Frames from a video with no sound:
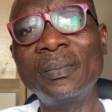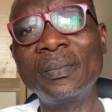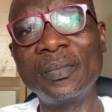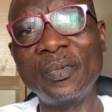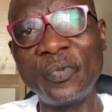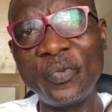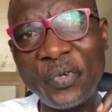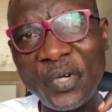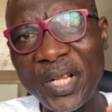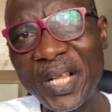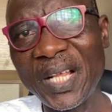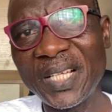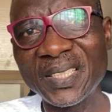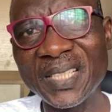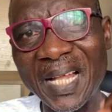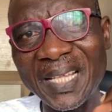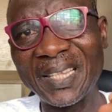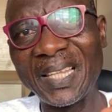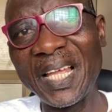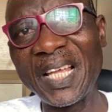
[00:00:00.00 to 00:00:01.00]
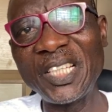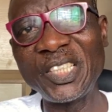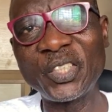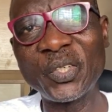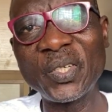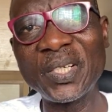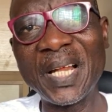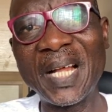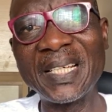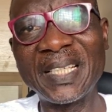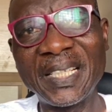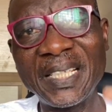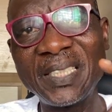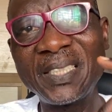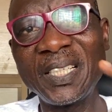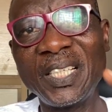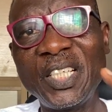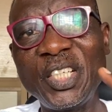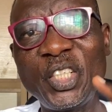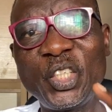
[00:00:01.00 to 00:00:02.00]
raise attention that this
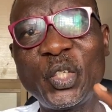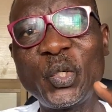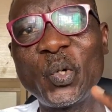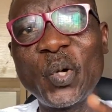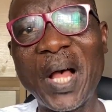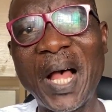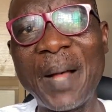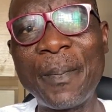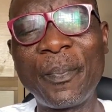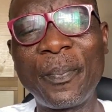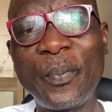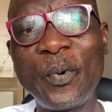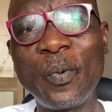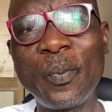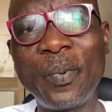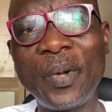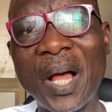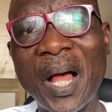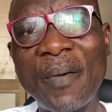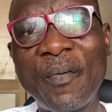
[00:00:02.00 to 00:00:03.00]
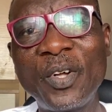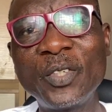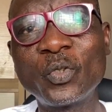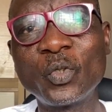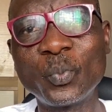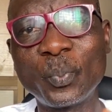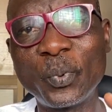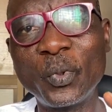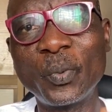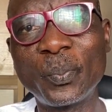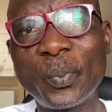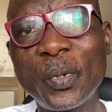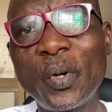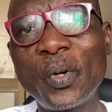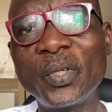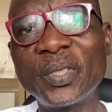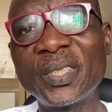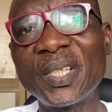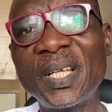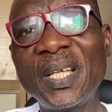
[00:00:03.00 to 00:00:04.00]
issue I want to
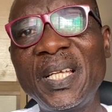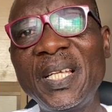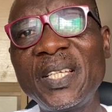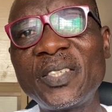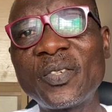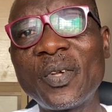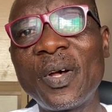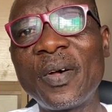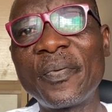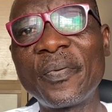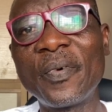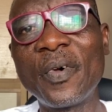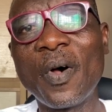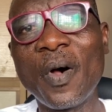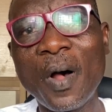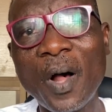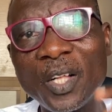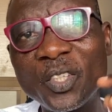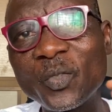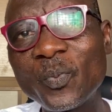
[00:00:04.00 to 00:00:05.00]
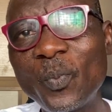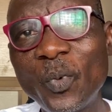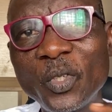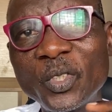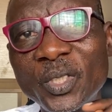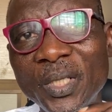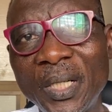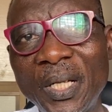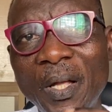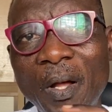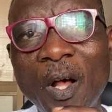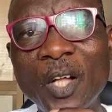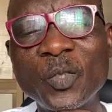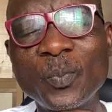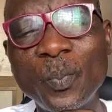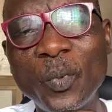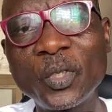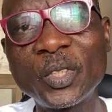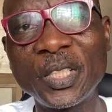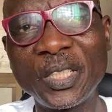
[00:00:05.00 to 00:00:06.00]
propose is of utmost
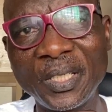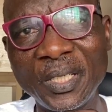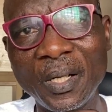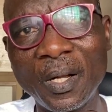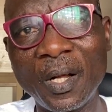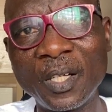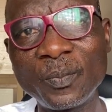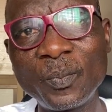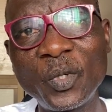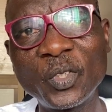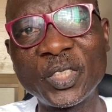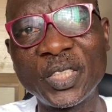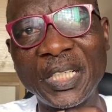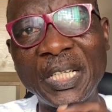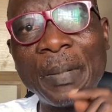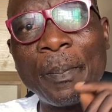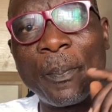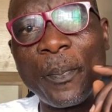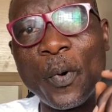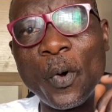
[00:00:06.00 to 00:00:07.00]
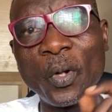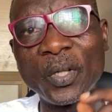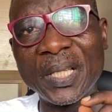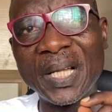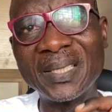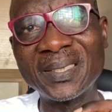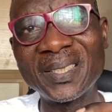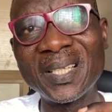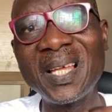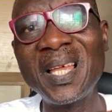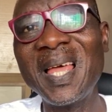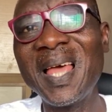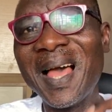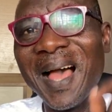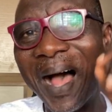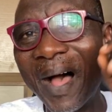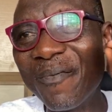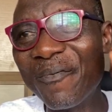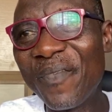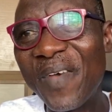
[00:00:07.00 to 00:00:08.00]
importance
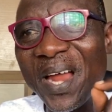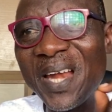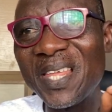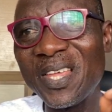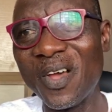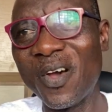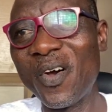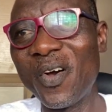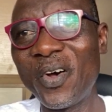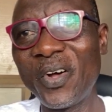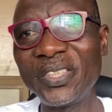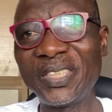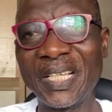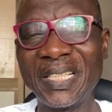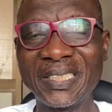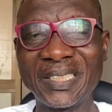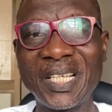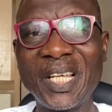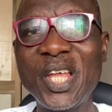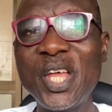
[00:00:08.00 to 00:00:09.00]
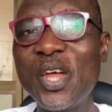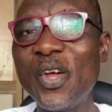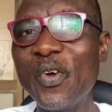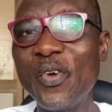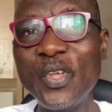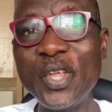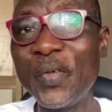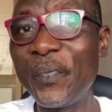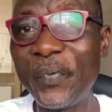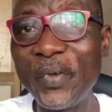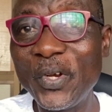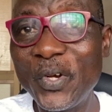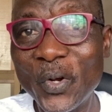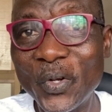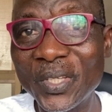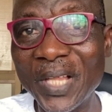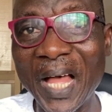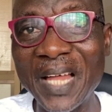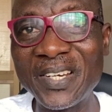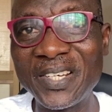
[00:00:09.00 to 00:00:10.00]
and very urgent. If you
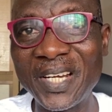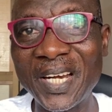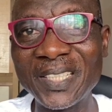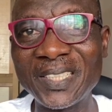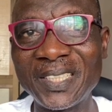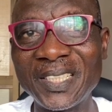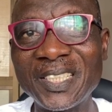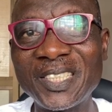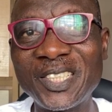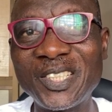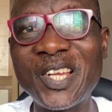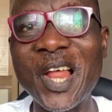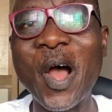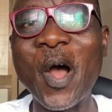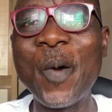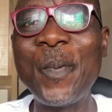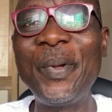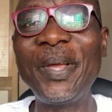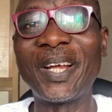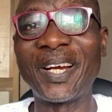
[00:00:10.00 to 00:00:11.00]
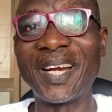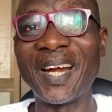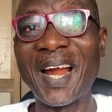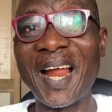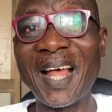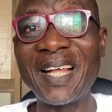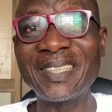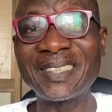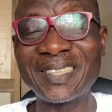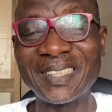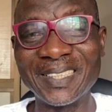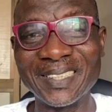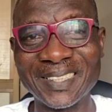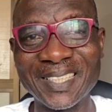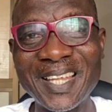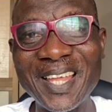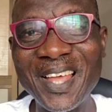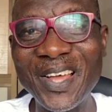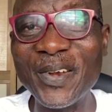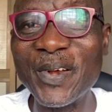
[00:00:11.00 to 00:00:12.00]
don't address it, there will be crisis,
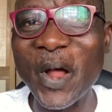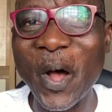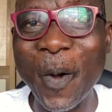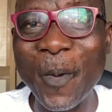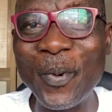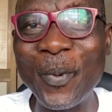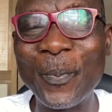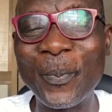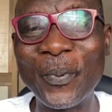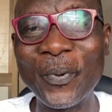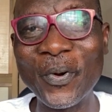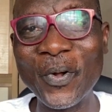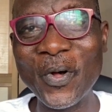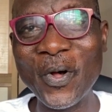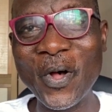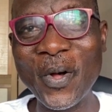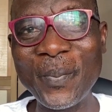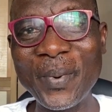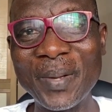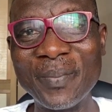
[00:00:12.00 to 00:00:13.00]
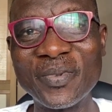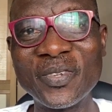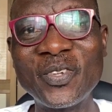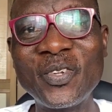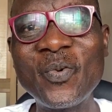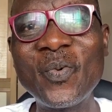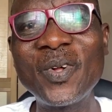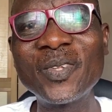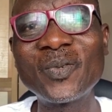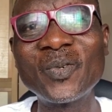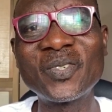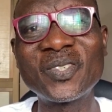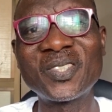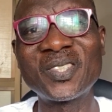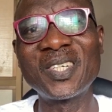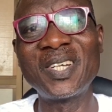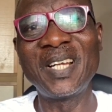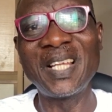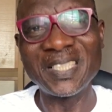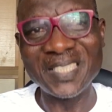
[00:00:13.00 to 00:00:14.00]
there will be problems. You want to
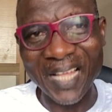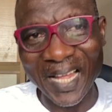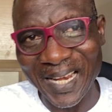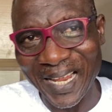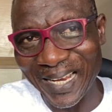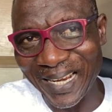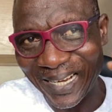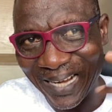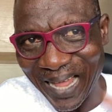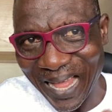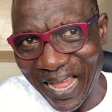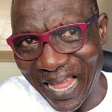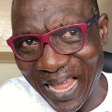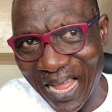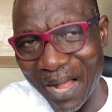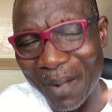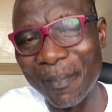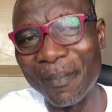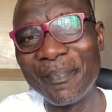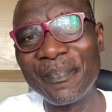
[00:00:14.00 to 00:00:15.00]
raise an alarm